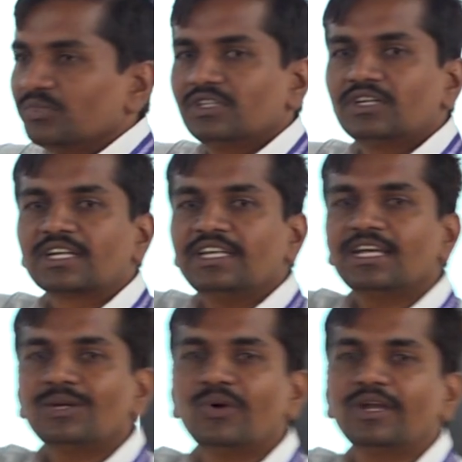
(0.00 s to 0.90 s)
be the
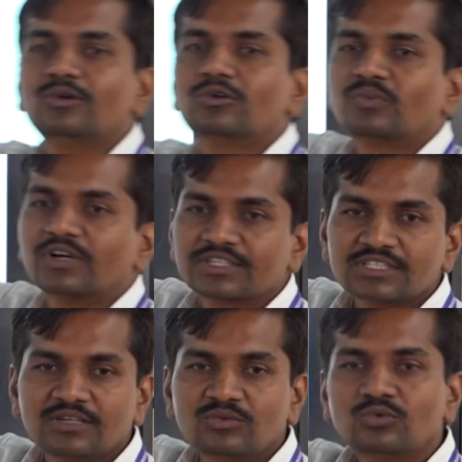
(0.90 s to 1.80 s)
real valued
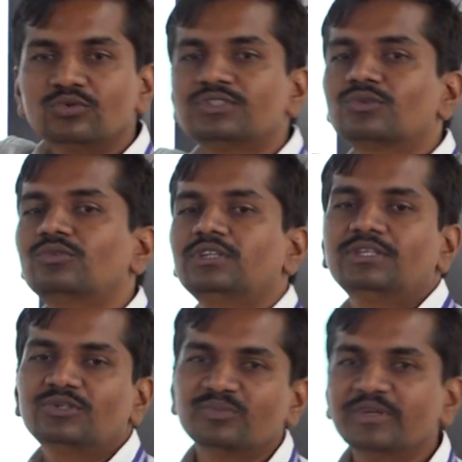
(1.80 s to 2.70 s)
function whose root
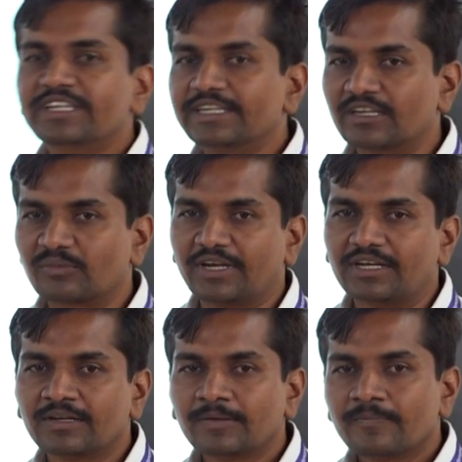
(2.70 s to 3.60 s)
to be
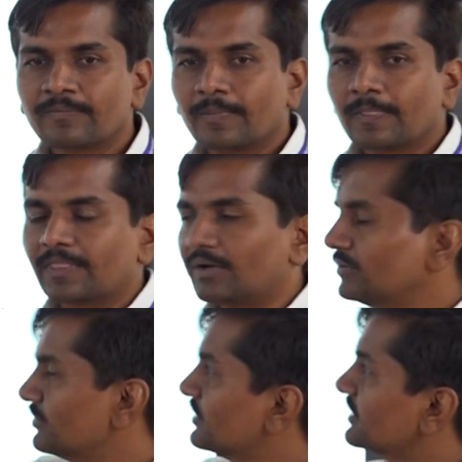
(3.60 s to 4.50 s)
determined.
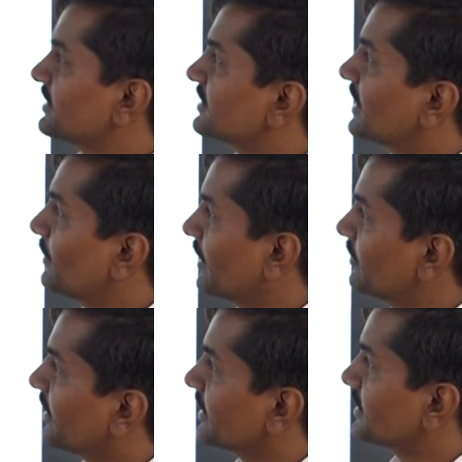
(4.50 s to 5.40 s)
Now this is
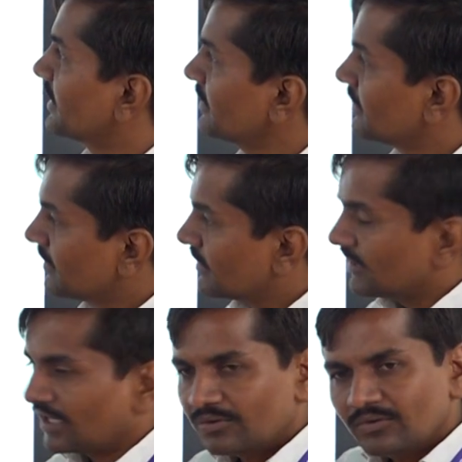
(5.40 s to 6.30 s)
given function.
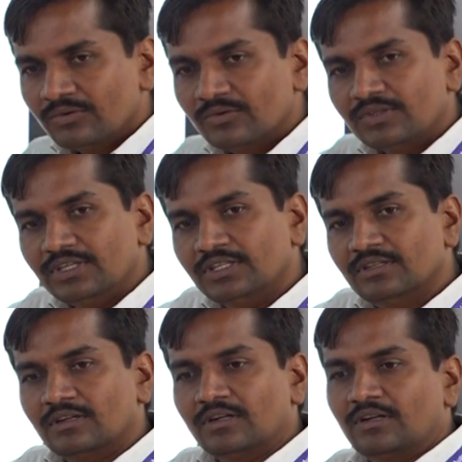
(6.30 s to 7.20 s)
Now
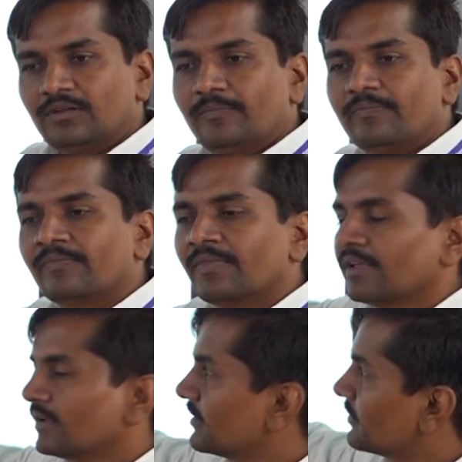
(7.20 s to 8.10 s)
in
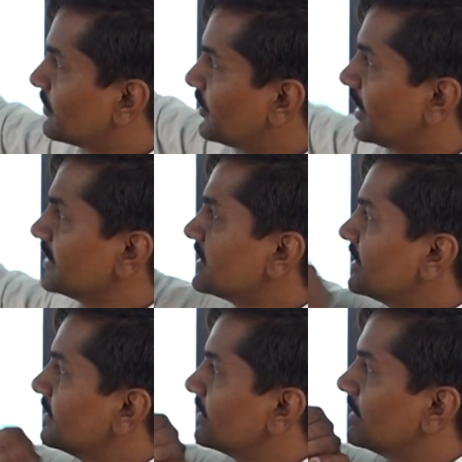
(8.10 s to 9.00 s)
first
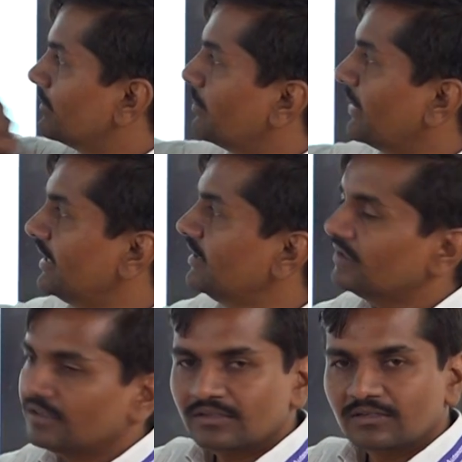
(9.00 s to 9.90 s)
the main